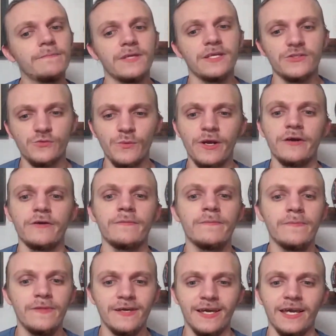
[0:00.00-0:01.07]
It's where
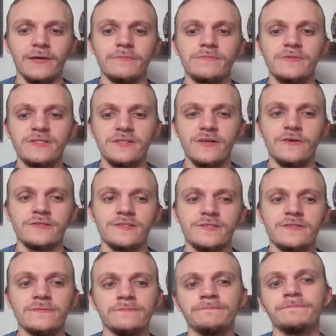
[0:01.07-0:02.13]
the game
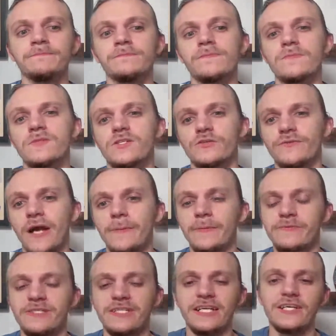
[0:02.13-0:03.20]
starts to wrap
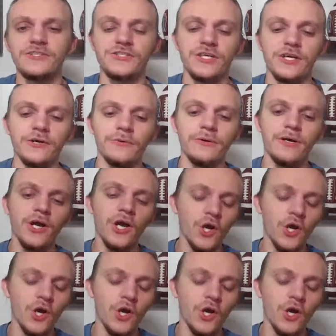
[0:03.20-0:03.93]
up today's show,